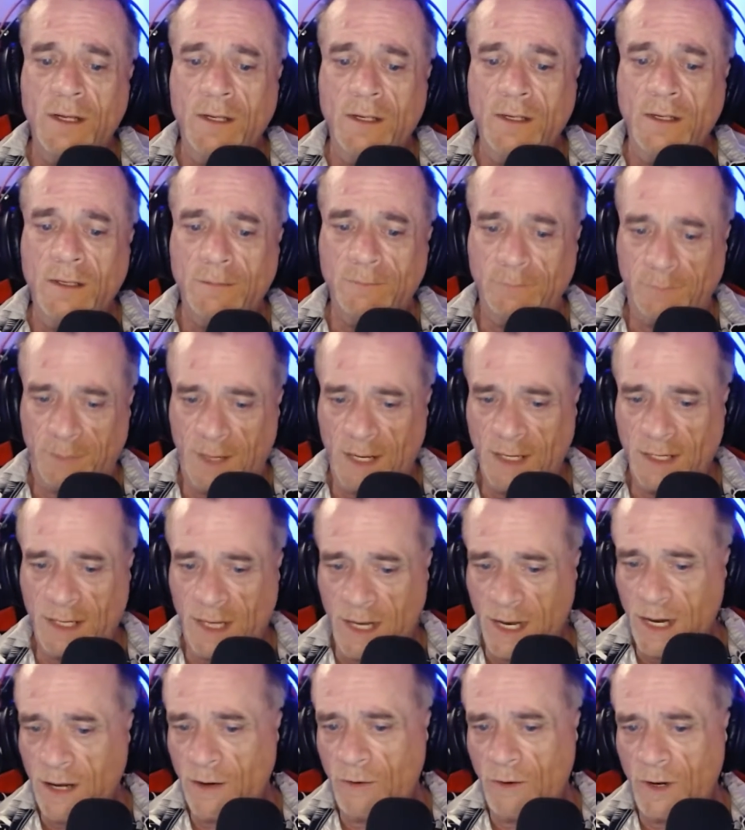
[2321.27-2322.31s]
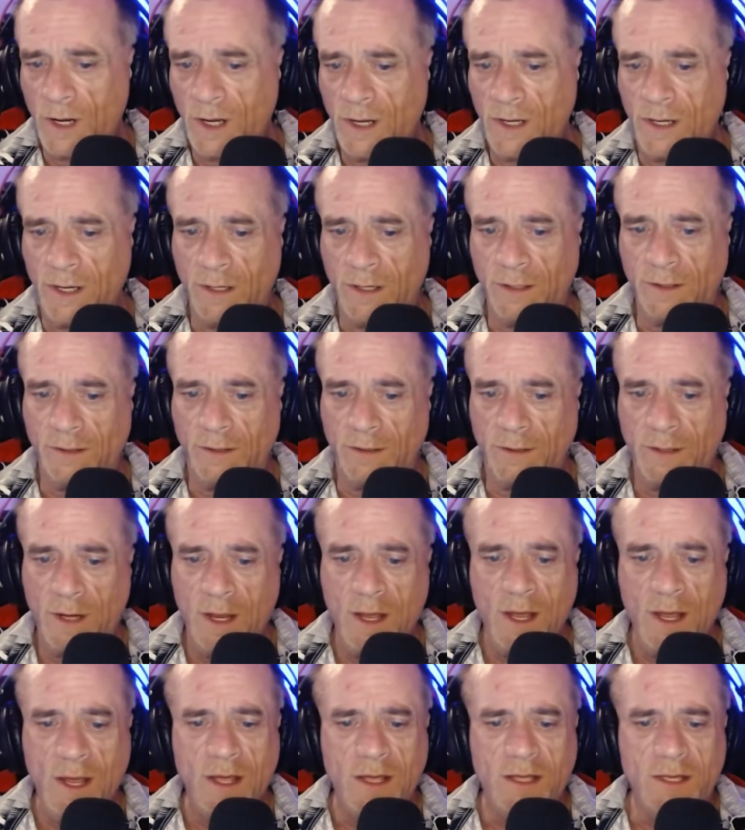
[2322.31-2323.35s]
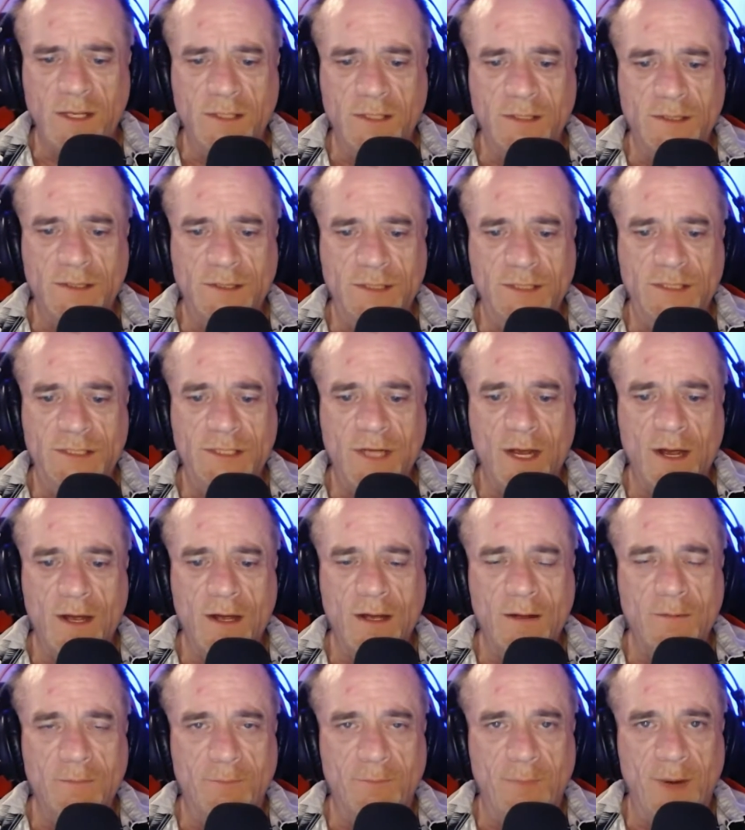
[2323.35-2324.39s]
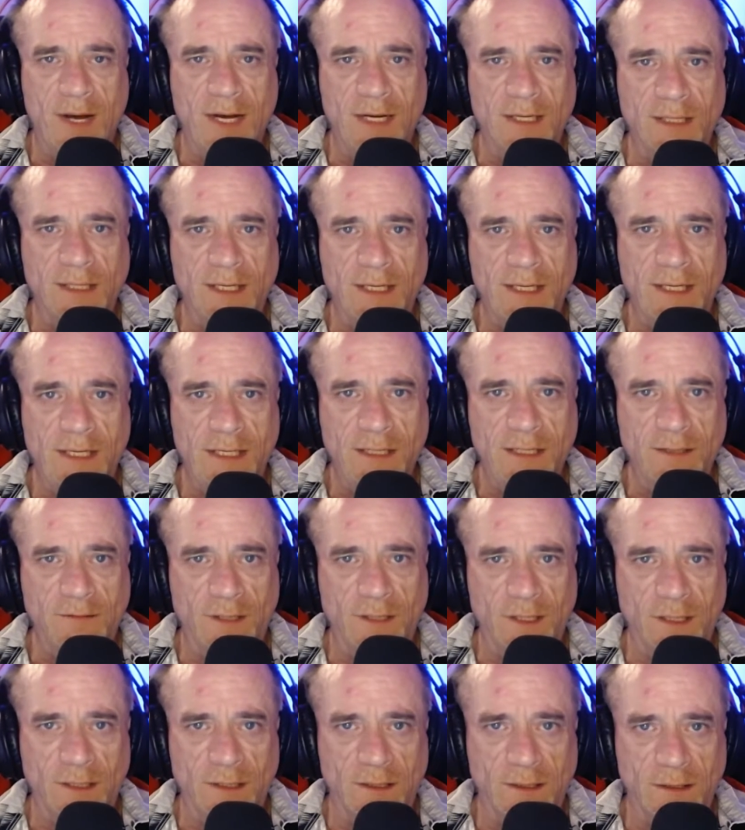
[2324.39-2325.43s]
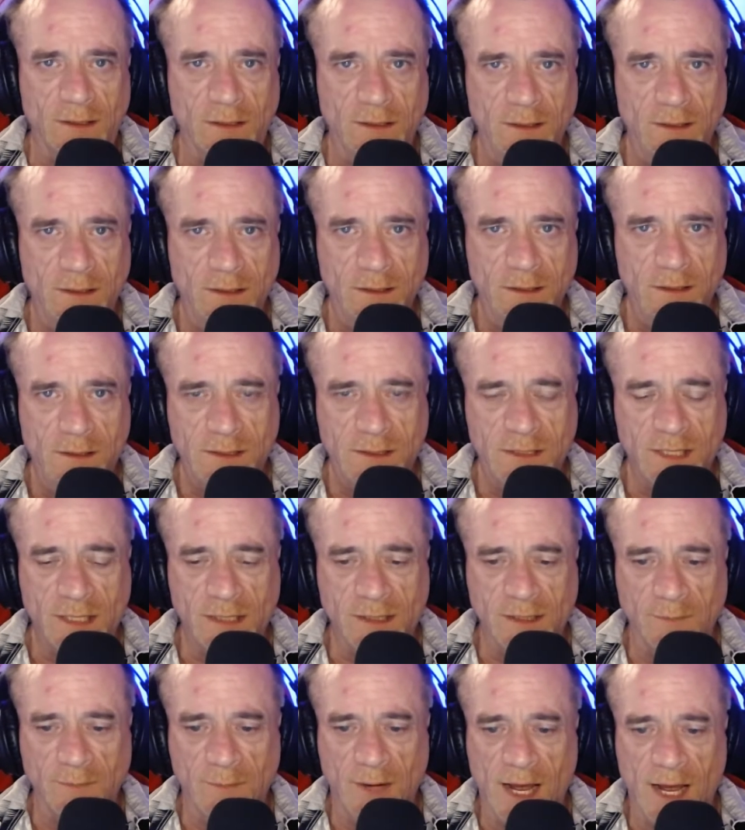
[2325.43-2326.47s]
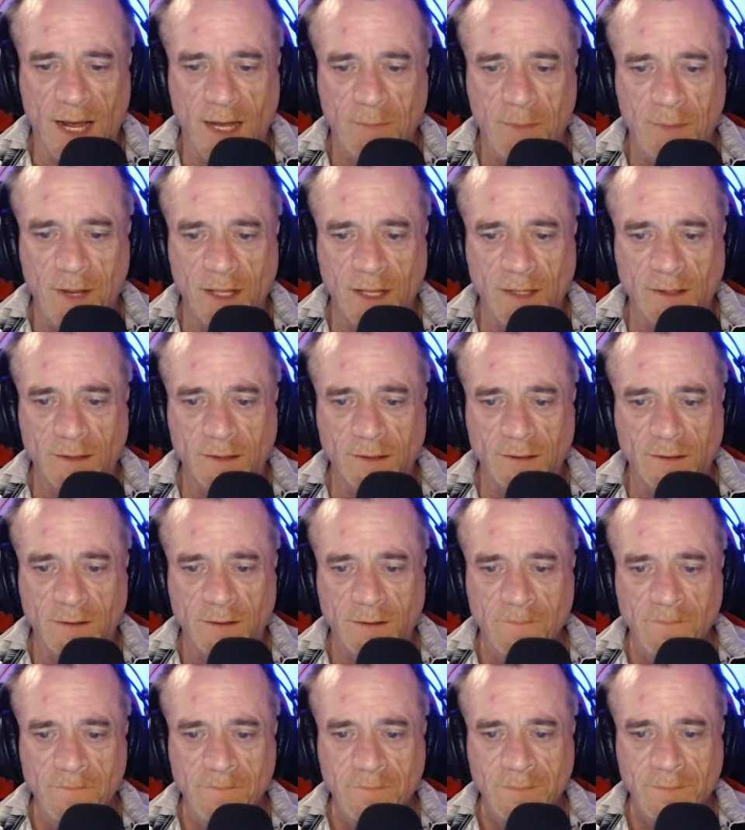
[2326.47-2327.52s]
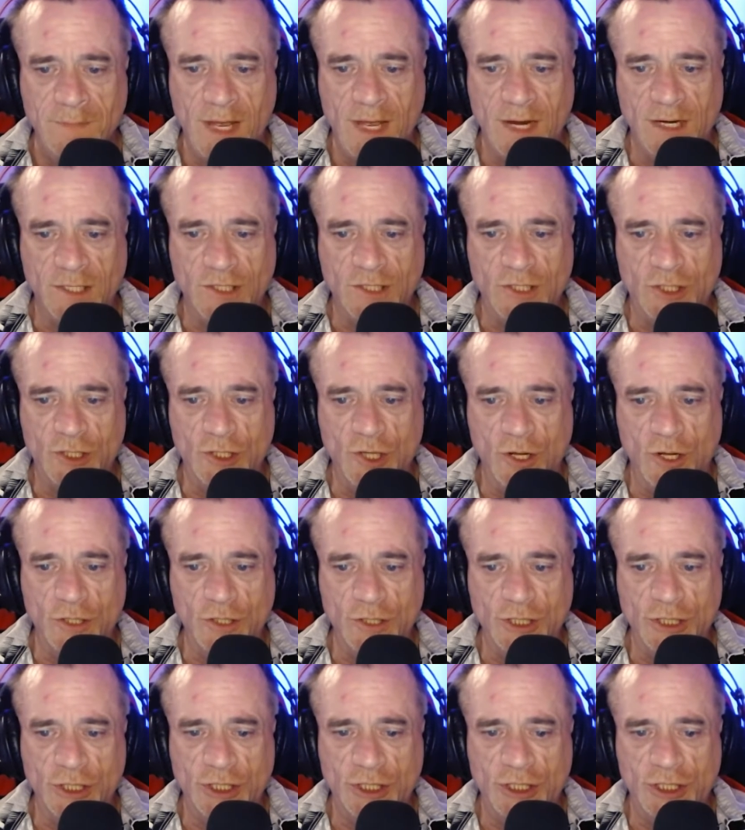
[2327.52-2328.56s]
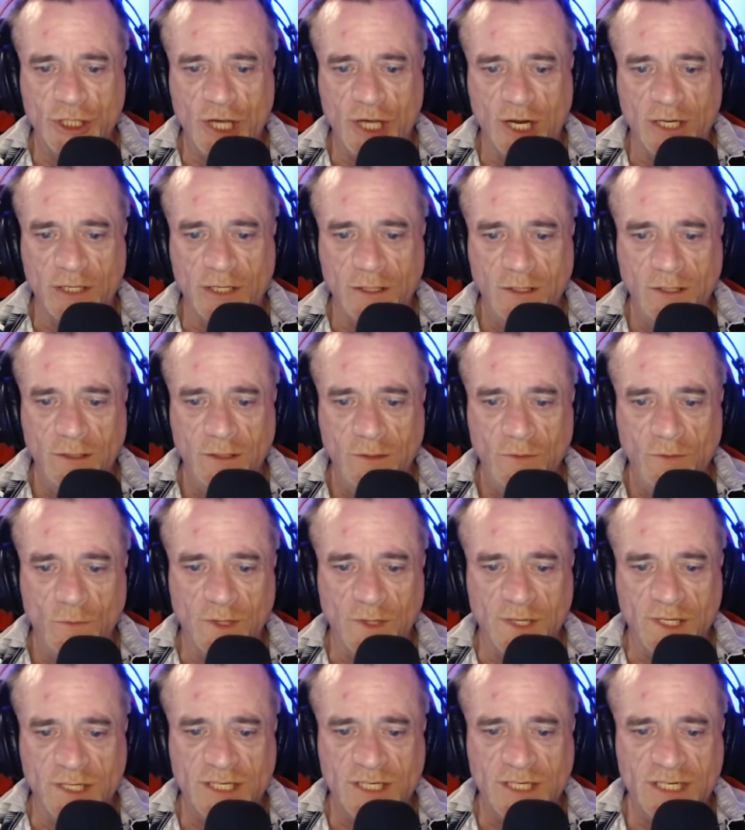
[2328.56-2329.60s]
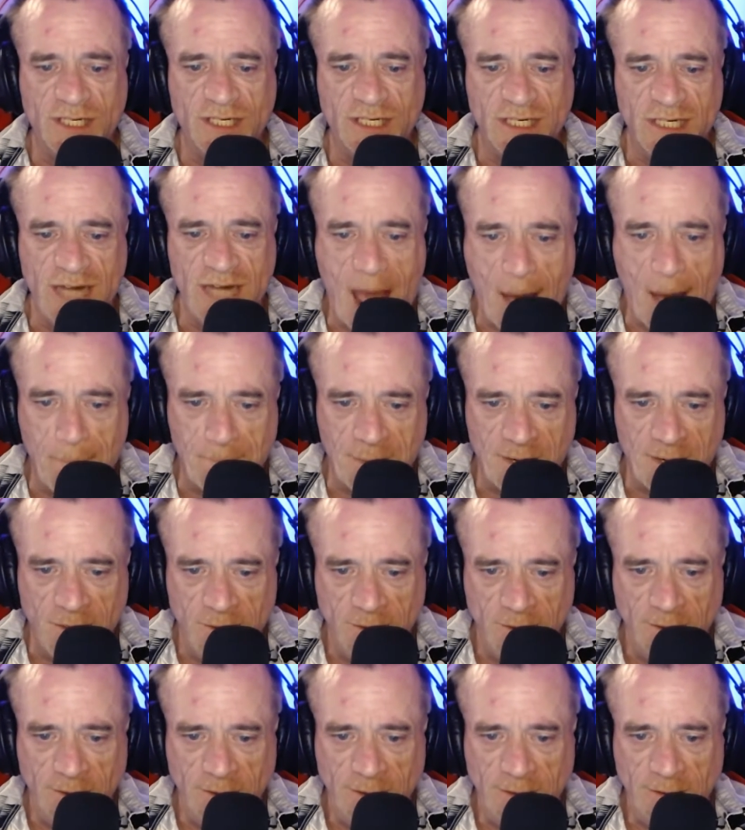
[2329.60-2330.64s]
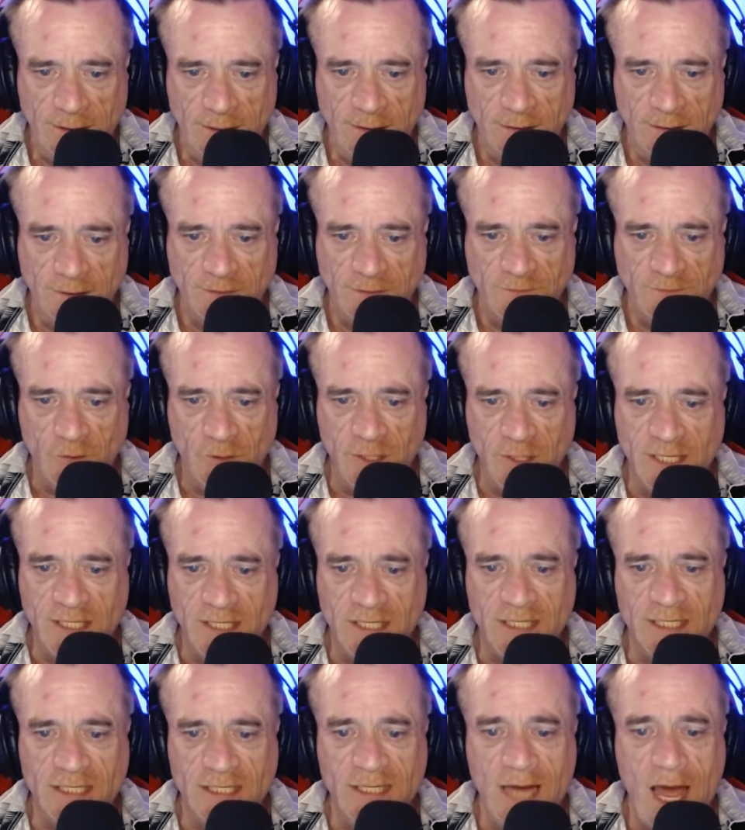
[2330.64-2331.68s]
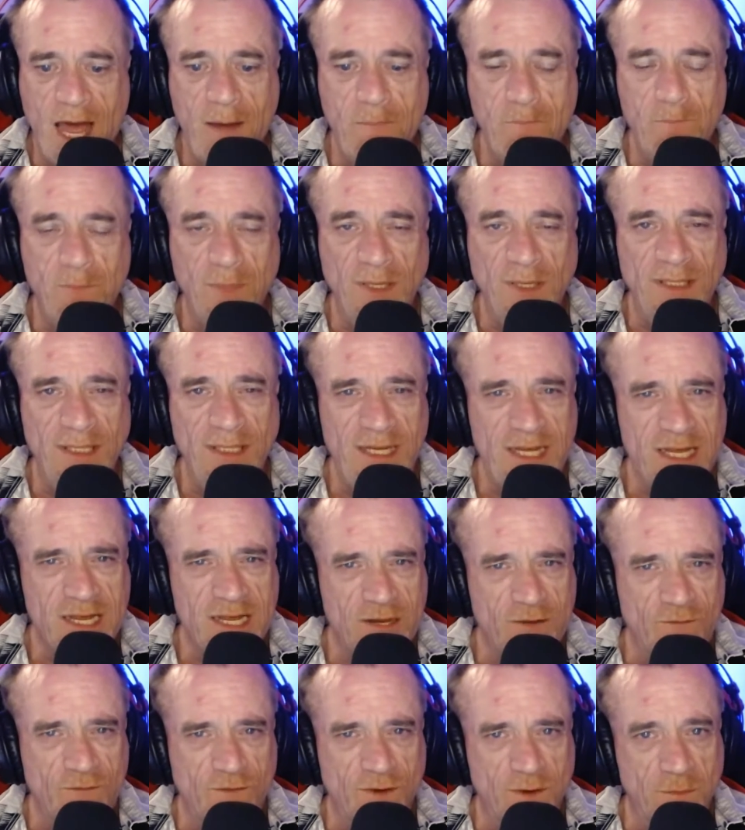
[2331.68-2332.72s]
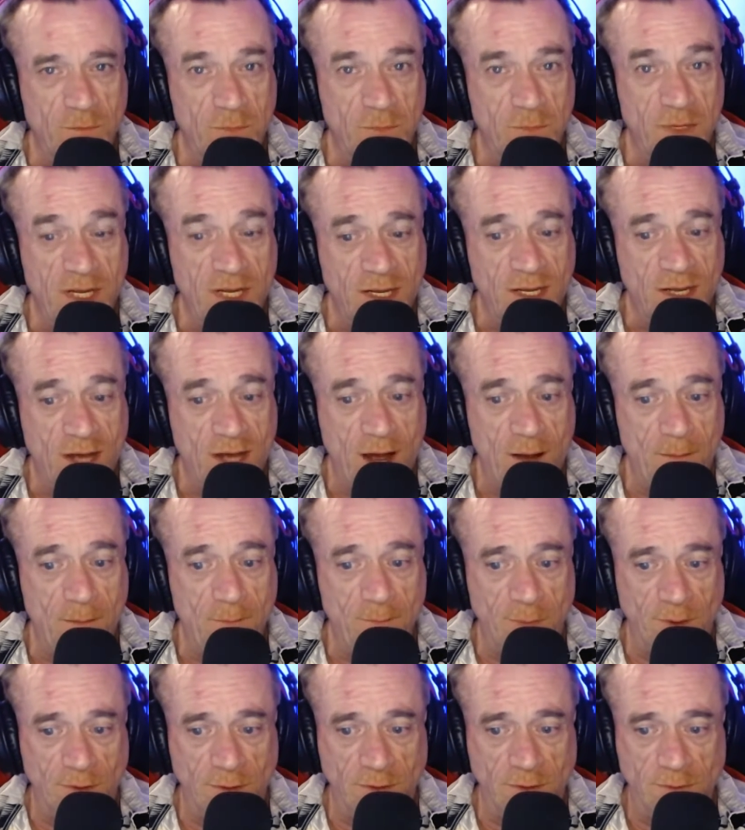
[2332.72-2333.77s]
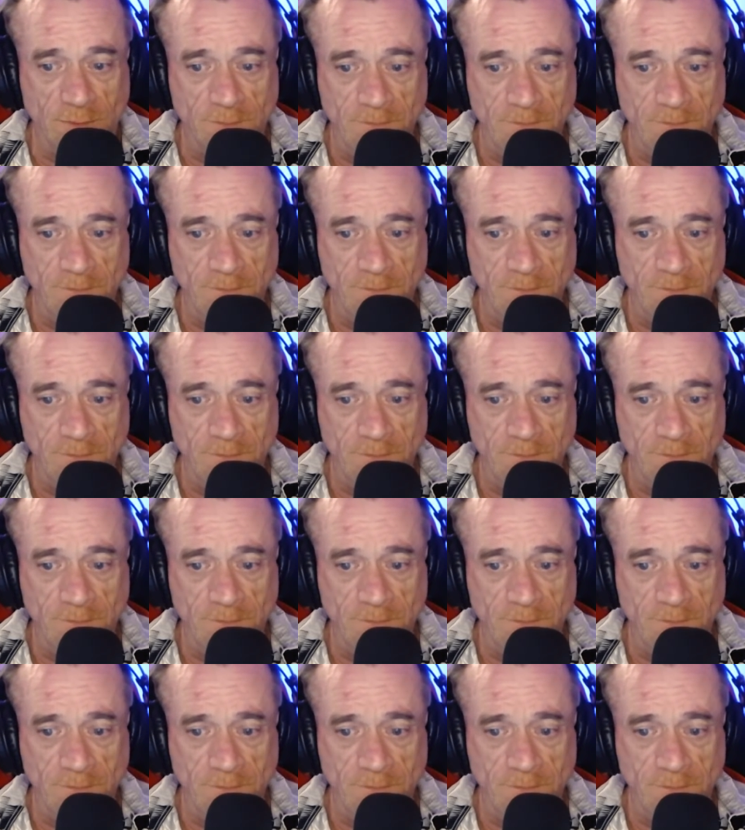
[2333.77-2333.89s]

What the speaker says: Bagheera here is Bagheera, said the Black Panther, and his jaws shut with a snap, for he did not believe in being humble.